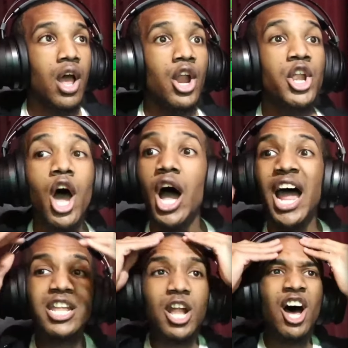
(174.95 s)
No, I
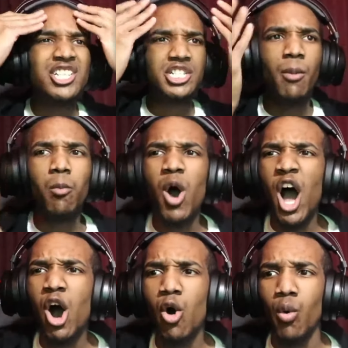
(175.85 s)
lost some.
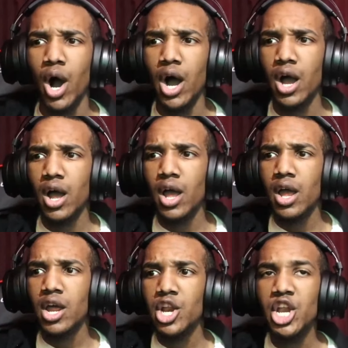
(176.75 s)
Whoa!
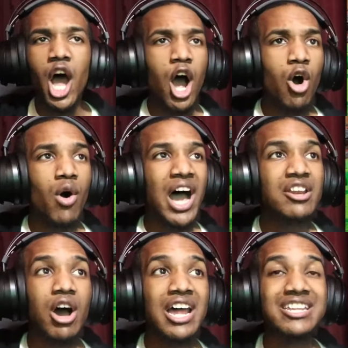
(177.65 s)
No, I,
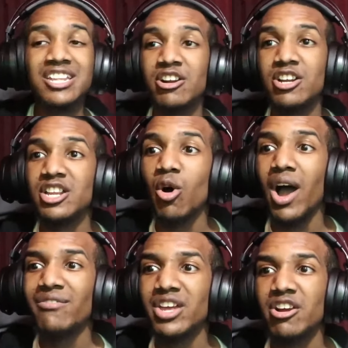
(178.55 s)
I literally don't
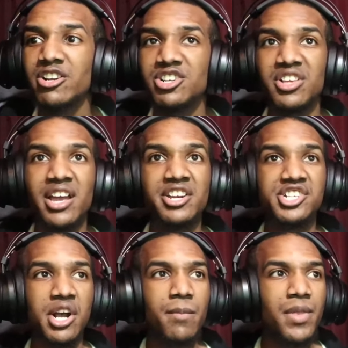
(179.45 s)
have a character that can
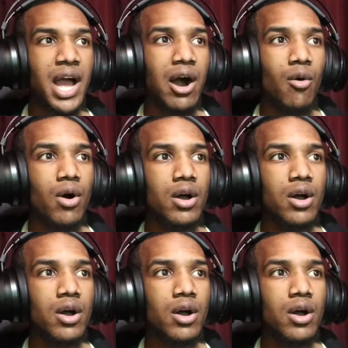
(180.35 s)
jump now.